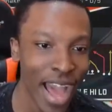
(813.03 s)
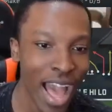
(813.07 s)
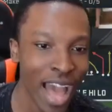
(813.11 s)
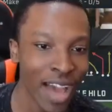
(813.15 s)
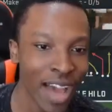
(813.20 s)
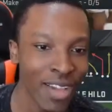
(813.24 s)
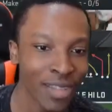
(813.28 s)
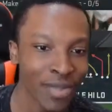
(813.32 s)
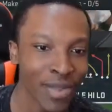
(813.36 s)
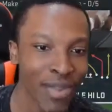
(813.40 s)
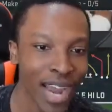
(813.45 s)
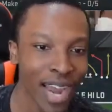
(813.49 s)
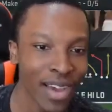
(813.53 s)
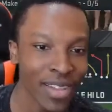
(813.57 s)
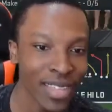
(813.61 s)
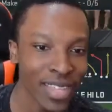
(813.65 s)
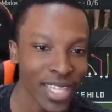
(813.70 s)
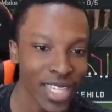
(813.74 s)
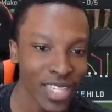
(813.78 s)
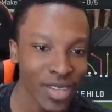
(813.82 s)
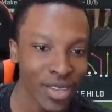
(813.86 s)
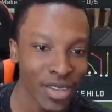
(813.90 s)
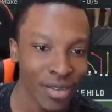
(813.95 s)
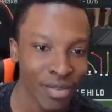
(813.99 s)
I don't, but I don't
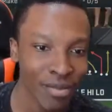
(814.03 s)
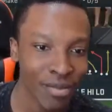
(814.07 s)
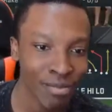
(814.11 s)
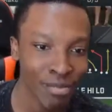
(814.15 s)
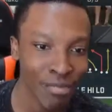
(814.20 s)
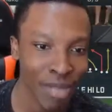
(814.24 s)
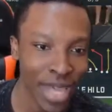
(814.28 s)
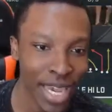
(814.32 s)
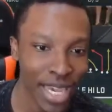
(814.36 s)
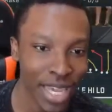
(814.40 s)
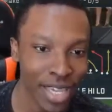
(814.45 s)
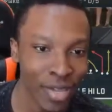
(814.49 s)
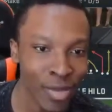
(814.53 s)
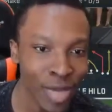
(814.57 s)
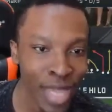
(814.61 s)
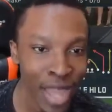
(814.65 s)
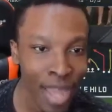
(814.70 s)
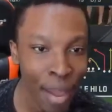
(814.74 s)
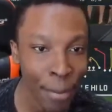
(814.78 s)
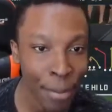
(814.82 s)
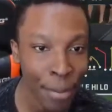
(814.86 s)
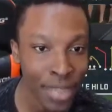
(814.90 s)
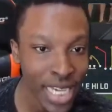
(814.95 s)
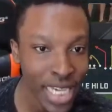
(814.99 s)
think you can plan. You
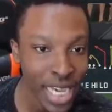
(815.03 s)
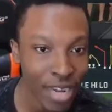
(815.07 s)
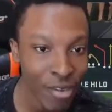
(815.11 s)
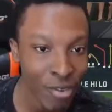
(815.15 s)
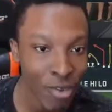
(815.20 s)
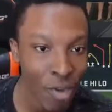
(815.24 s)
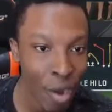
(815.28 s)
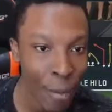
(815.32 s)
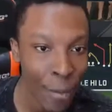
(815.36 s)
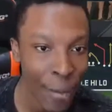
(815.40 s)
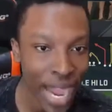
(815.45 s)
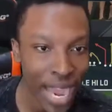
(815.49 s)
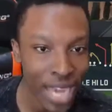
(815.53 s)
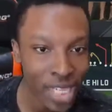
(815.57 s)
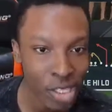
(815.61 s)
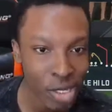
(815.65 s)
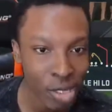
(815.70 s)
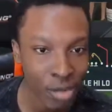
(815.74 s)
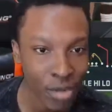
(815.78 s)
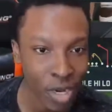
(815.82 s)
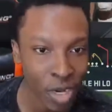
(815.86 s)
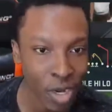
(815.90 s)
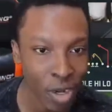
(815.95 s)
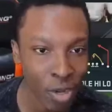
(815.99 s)
can't plan for a
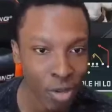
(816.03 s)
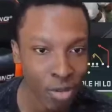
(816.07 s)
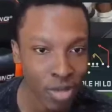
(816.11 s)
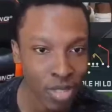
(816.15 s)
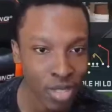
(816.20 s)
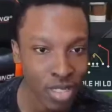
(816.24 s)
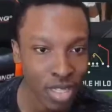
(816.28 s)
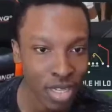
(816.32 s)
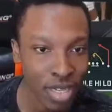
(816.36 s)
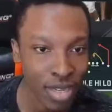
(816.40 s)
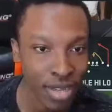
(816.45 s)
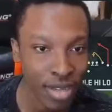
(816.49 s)
Patrick Mahomes.